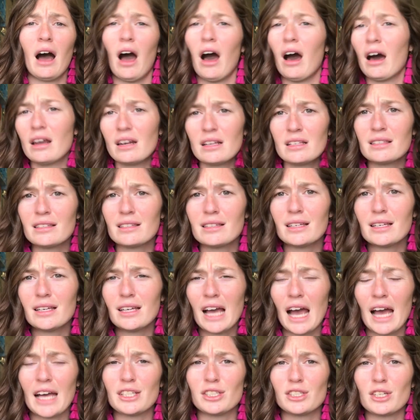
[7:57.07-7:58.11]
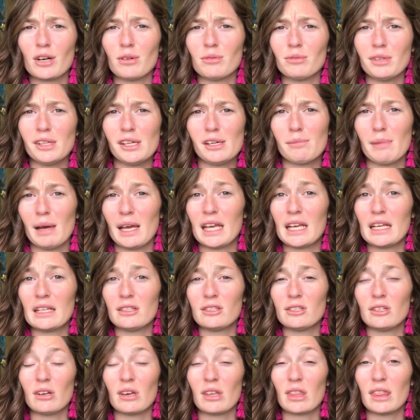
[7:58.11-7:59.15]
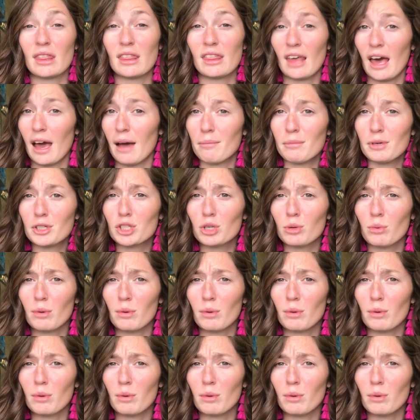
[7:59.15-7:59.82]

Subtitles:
Honestly, I don't think my kids took that much